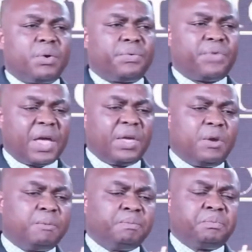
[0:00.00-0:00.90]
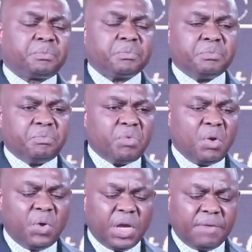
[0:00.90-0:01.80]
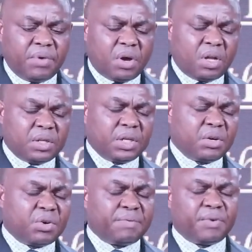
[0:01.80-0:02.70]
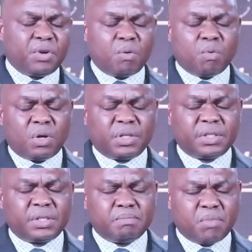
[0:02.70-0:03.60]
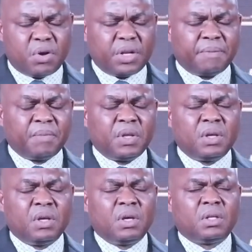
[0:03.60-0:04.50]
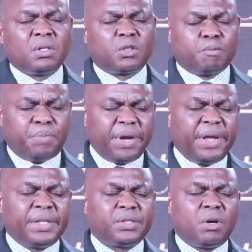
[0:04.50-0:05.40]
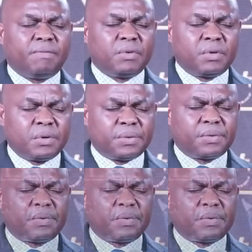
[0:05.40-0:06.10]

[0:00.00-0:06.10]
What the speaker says: to thank you. We give you all the glory for your word this morning. The spirit of growth